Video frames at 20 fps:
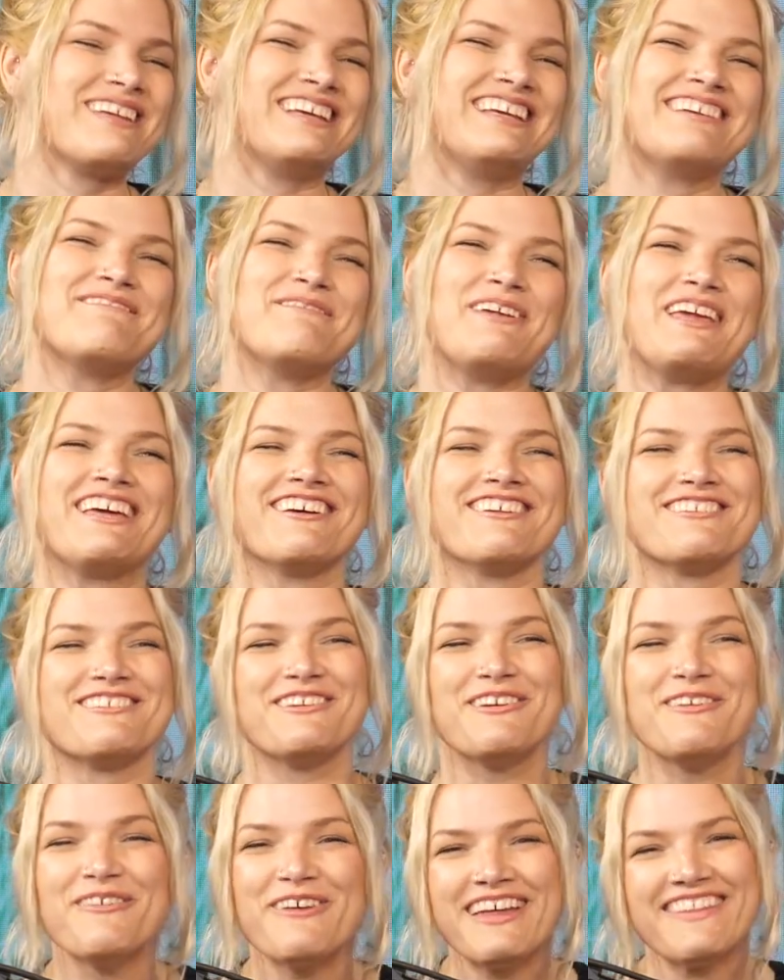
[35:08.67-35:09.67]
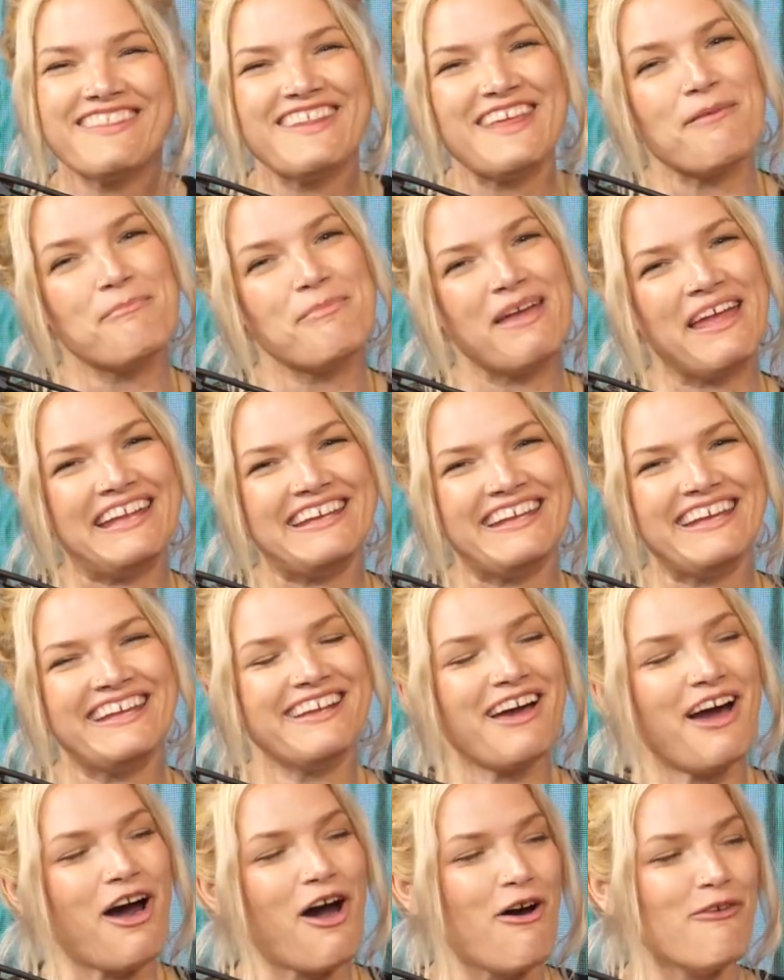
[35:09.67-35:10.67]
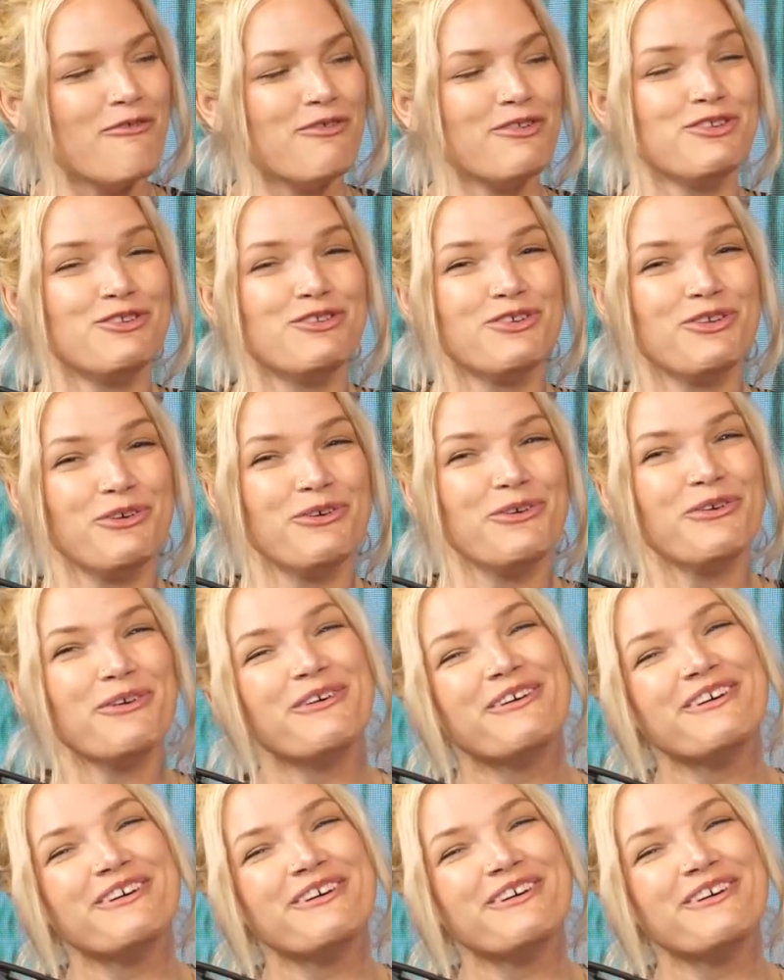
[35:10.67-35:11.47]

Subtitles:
Because you get the opinion of 2